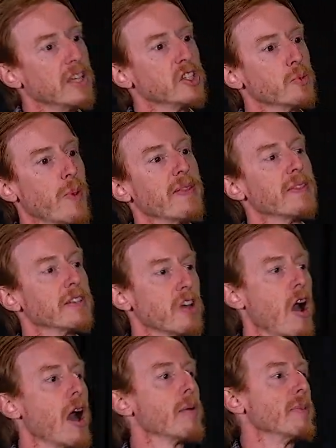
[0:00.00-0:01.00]
spend the
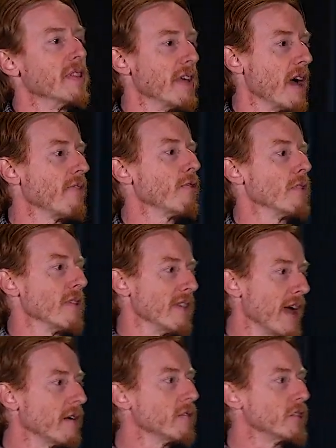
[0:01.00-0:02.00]
time and the effort and
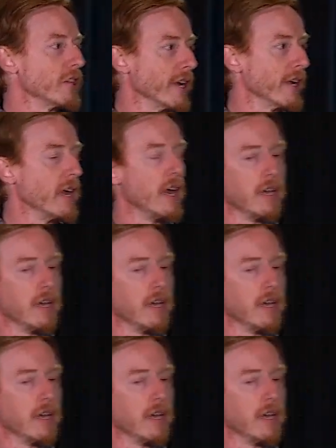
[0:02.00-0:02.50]
the energy